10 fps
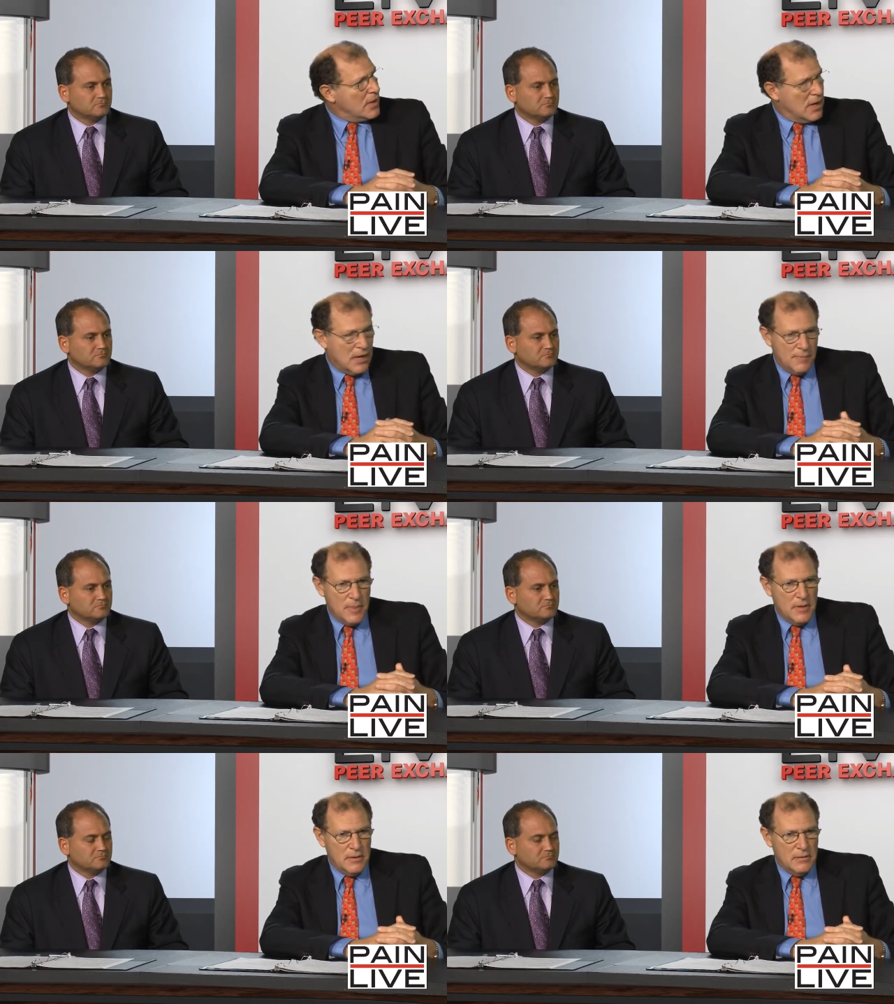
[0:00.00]
Speaker 1: Uh,
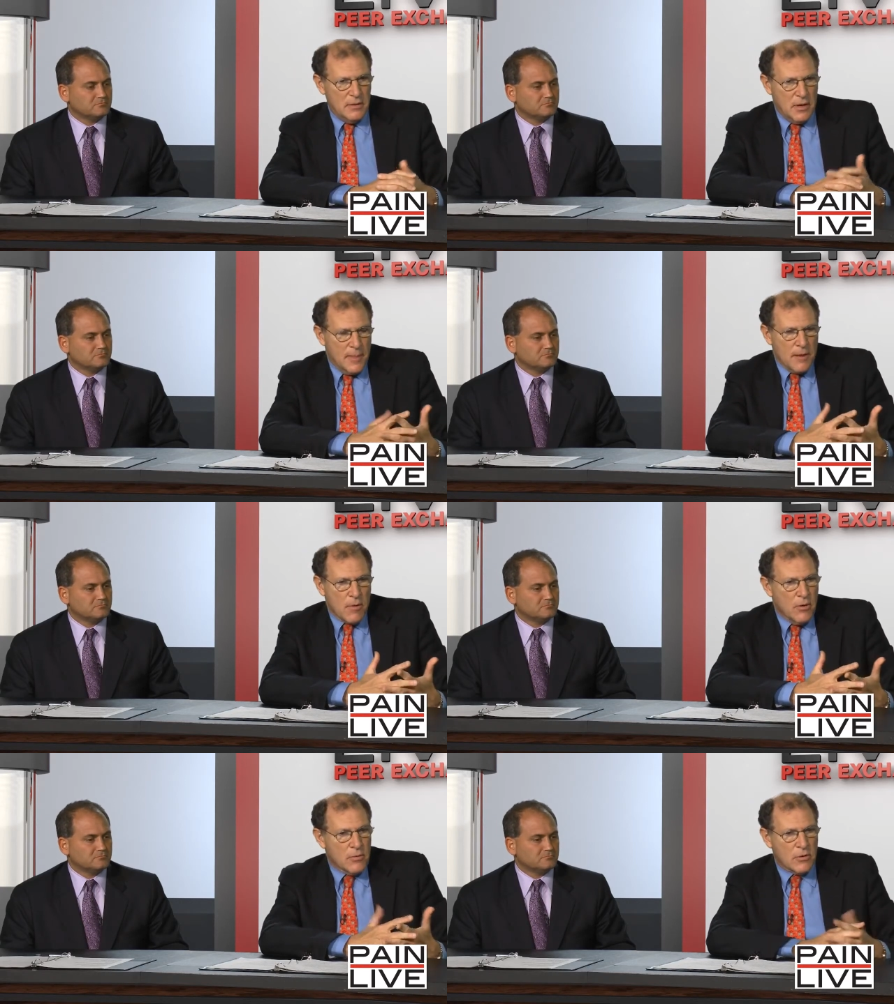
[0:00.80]
on
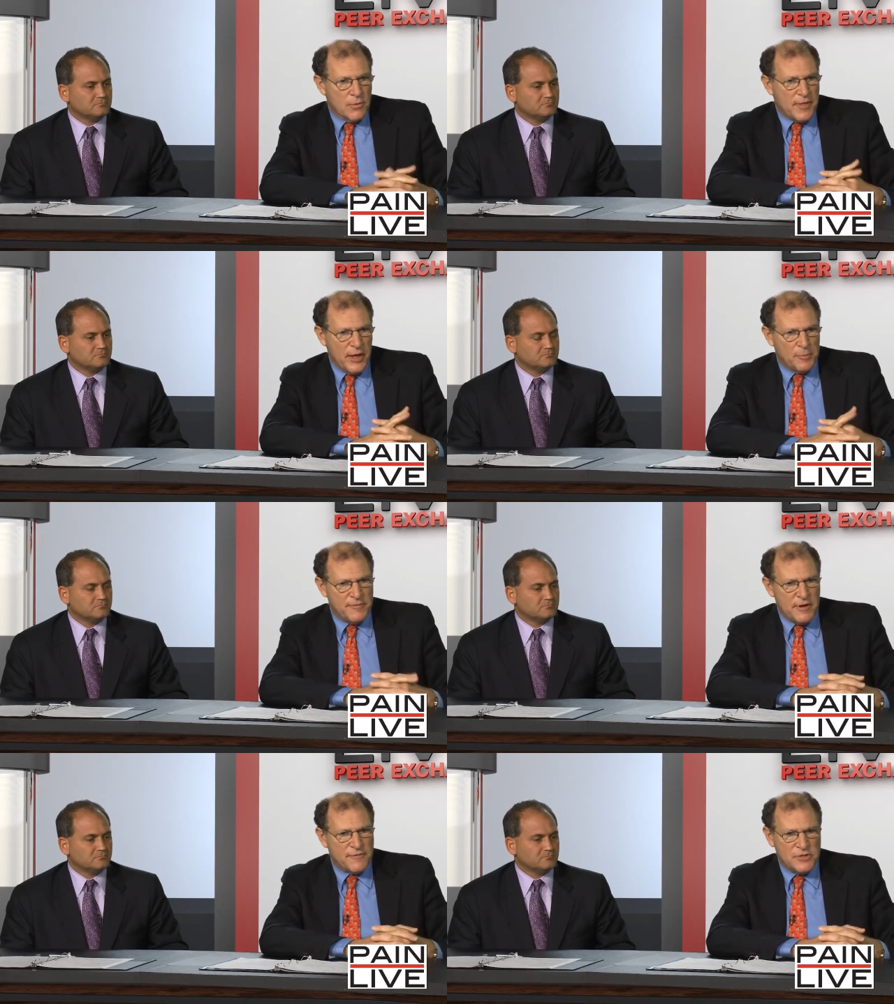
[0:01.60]
their own or with the help
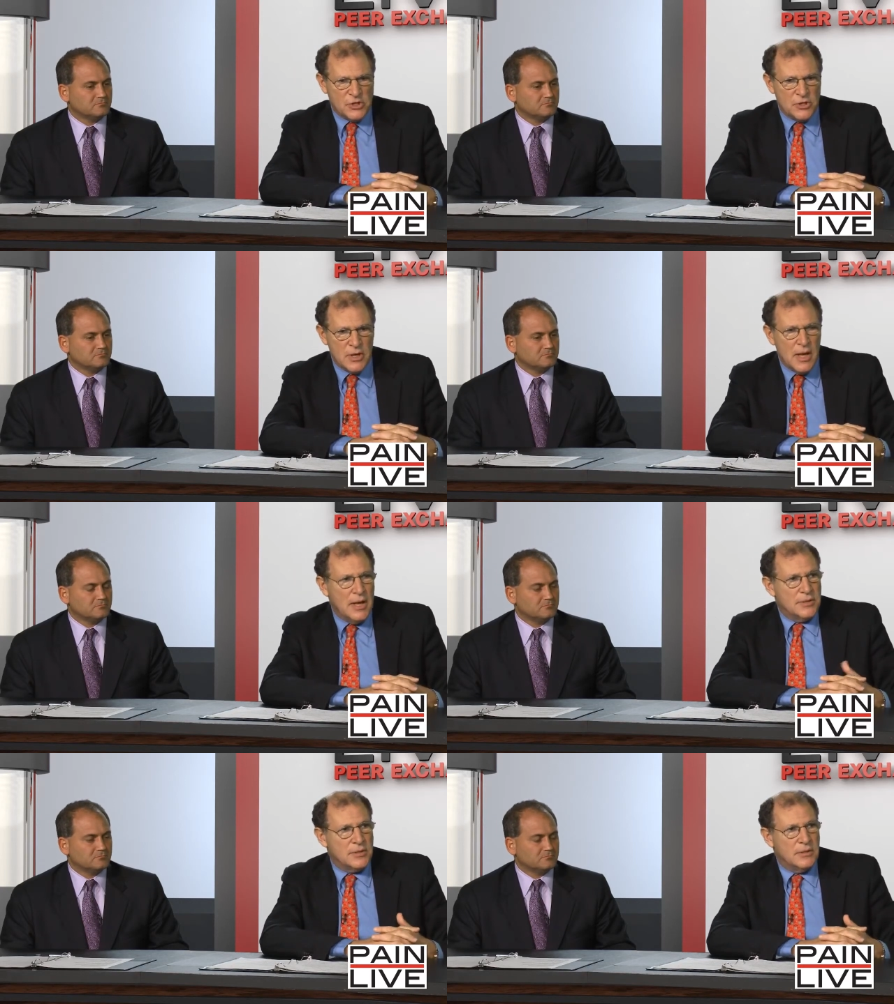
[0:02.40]
of their physician
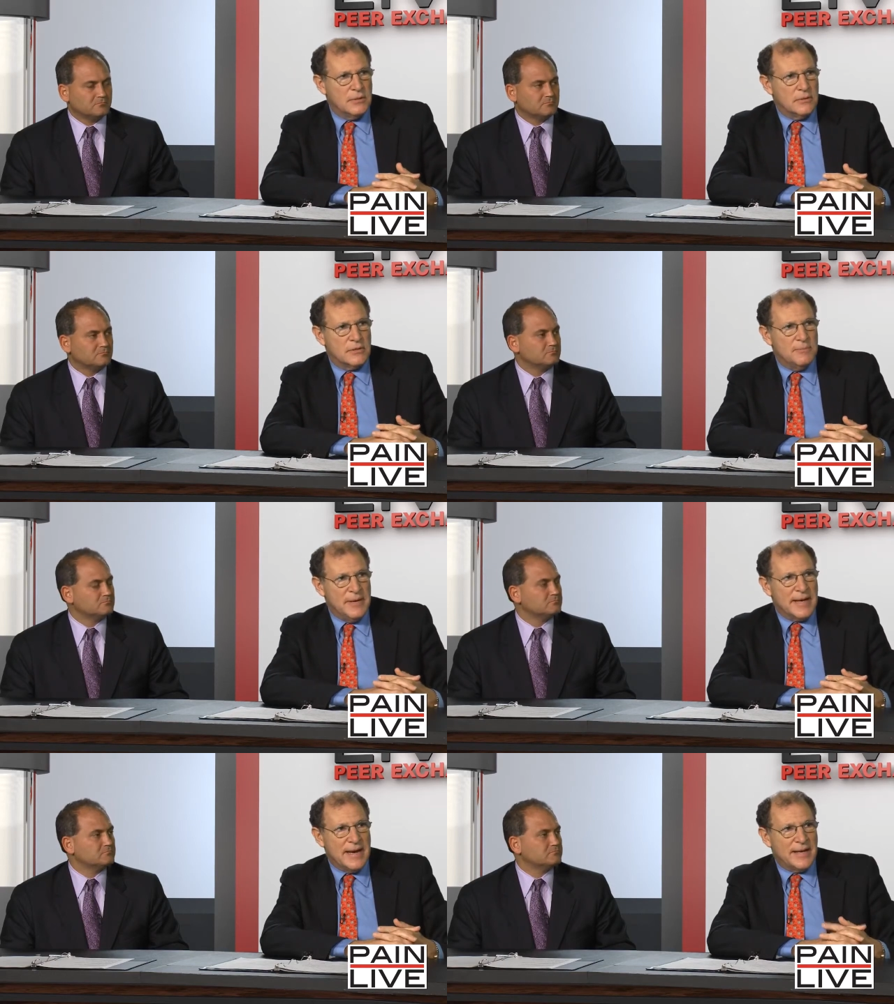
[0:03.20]
to, to
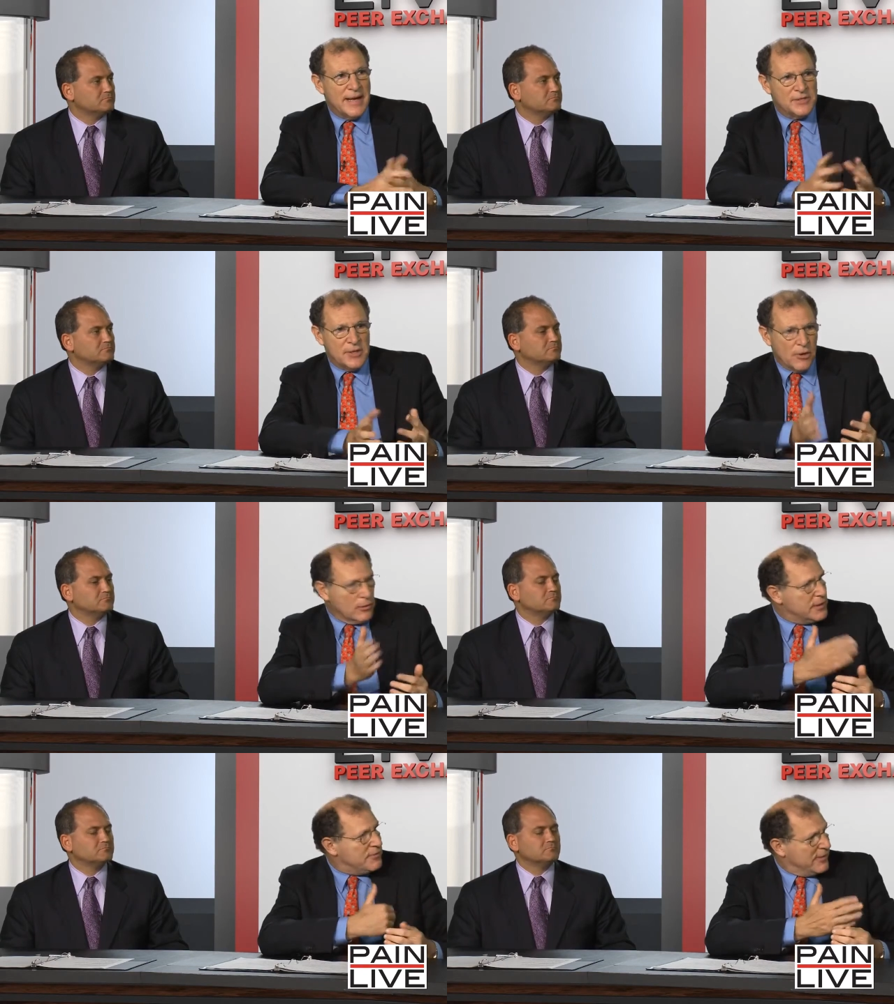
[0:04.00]
mitigate against the
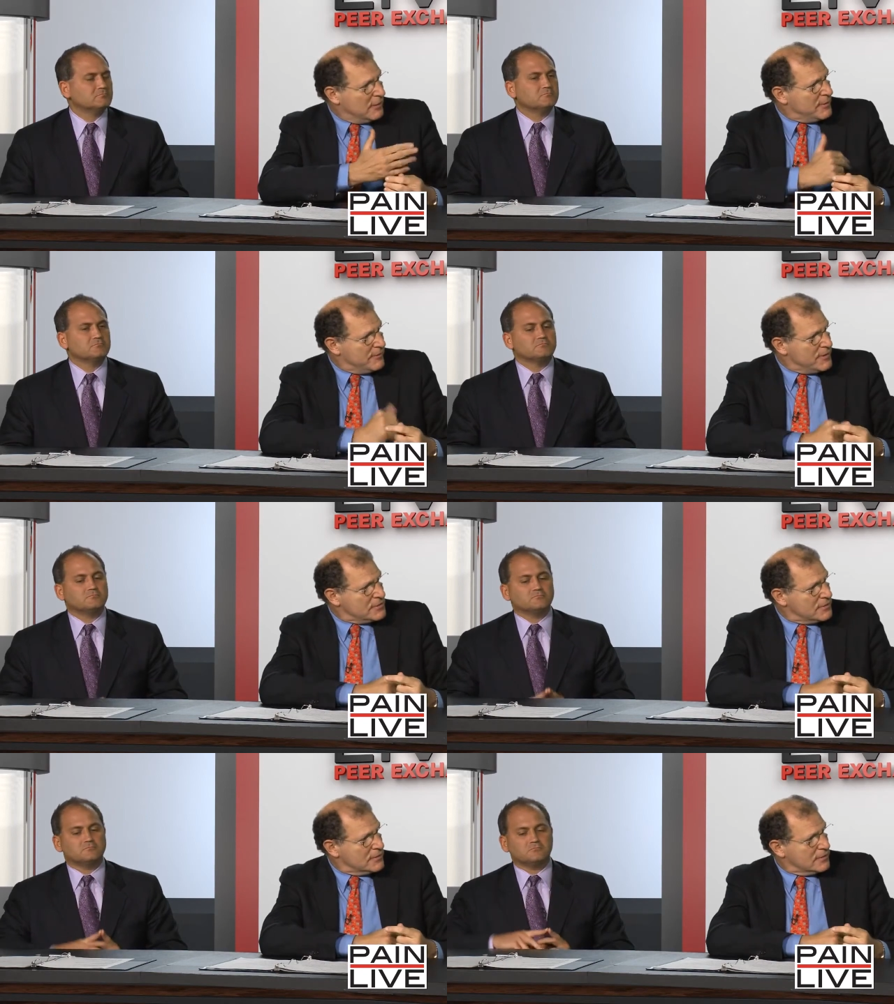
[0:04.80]
early development of this?